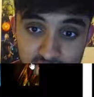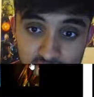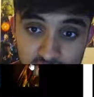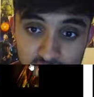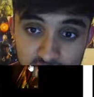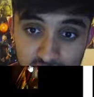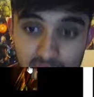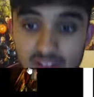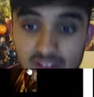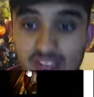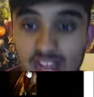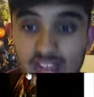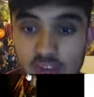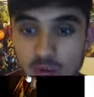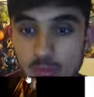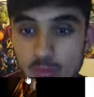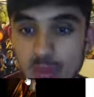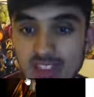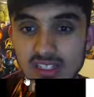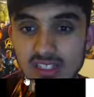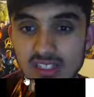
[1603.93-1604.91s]
I think
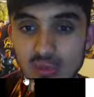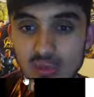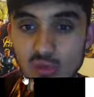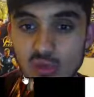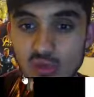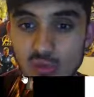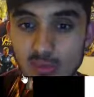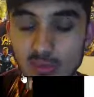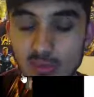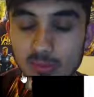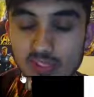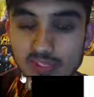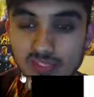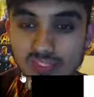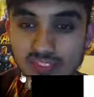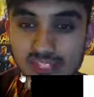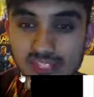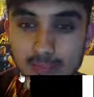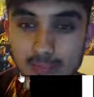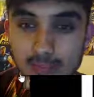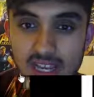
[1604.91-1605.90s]
Aquaman and Wonder Woman are on the
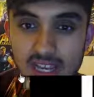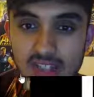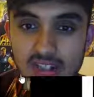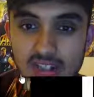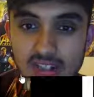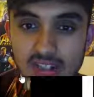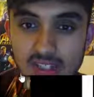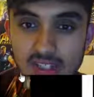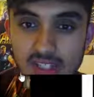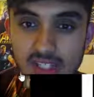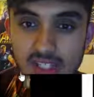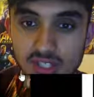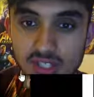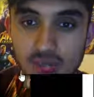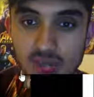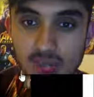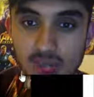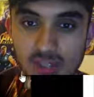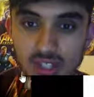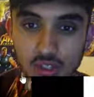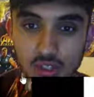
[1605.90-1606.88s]
same page in terms
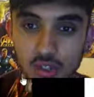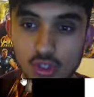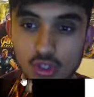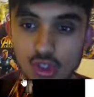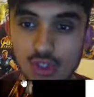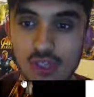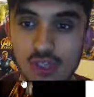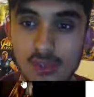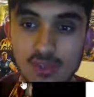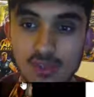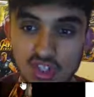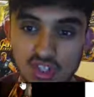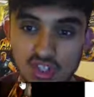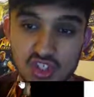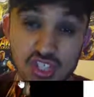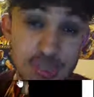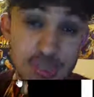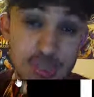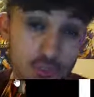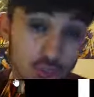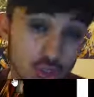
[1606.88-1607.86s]
of being good, but
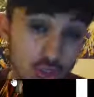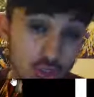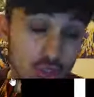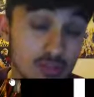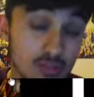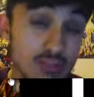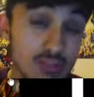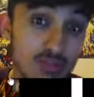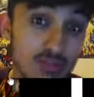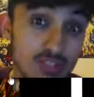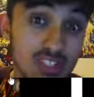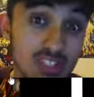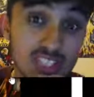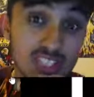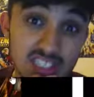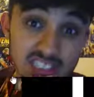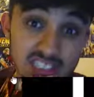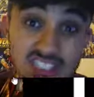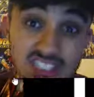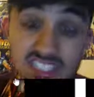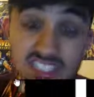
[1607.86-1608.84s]
Shazam could really
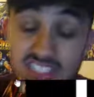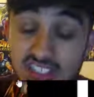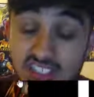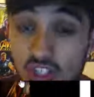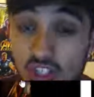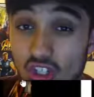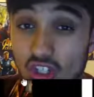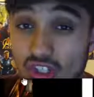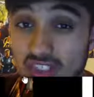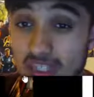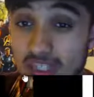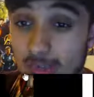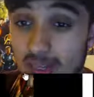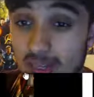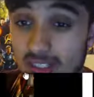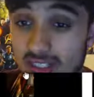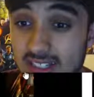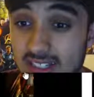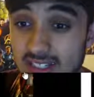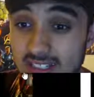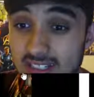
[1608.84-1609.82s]
sneak into God tier,
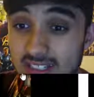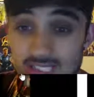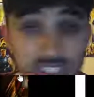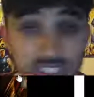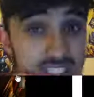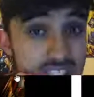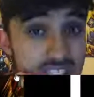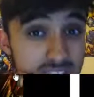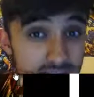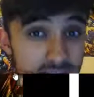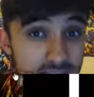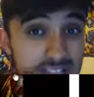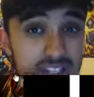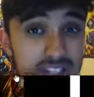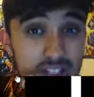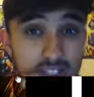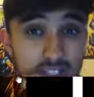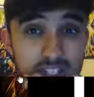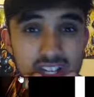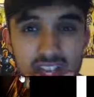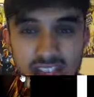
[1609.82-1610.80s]
man. It's a, I think
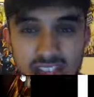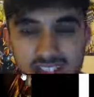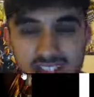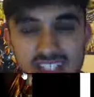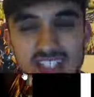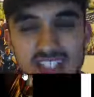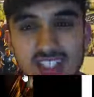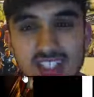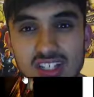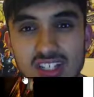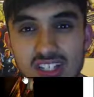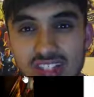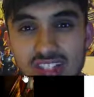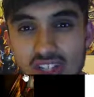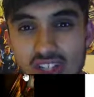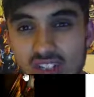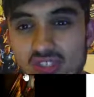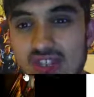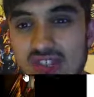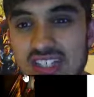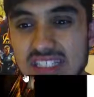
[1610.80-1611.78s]
it's a
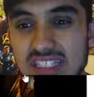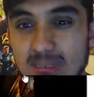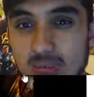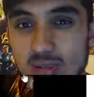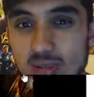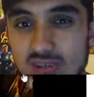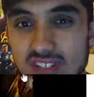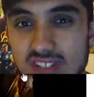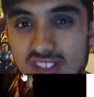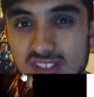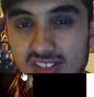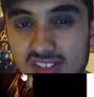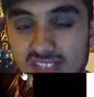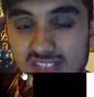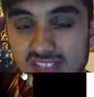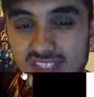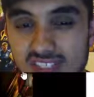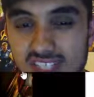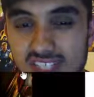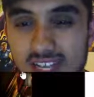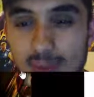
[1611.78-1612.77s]
underrated movie still to
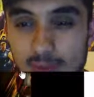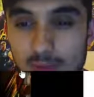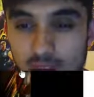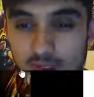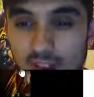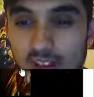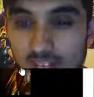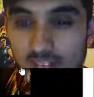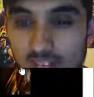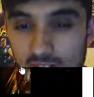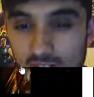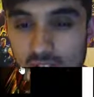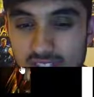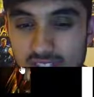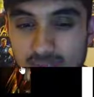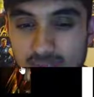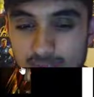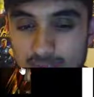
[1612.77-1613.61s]
this day. But I know there's